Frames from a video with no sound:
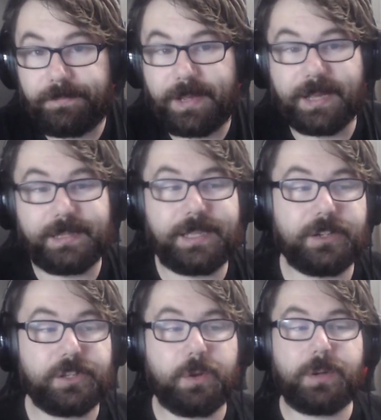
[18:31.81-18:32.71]
because
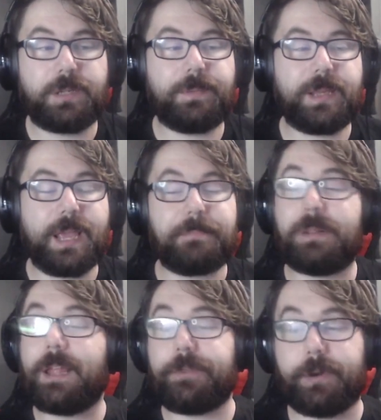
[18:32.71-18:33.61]
there's going to be a
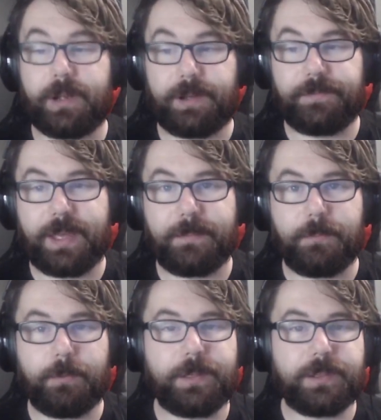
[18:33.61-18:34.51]
plethora of
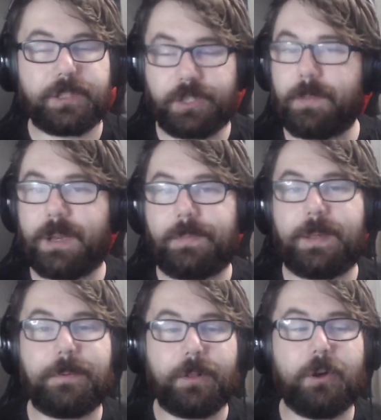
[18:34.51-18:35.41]
them with so many
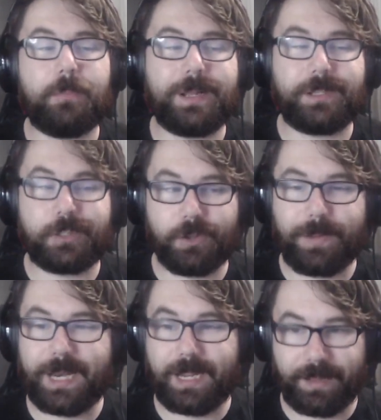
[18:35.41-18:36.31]
people opening so
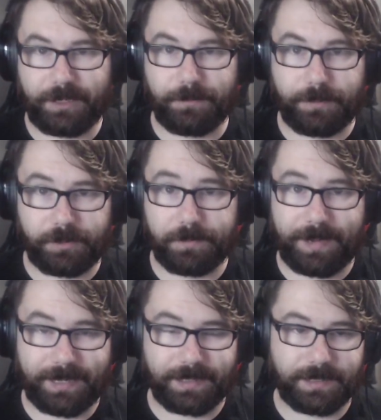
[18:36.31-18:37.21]
many collector booster
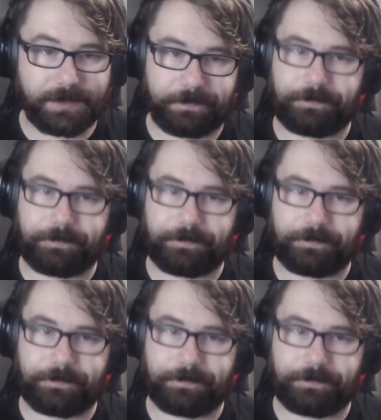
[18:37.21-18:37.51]
boxes.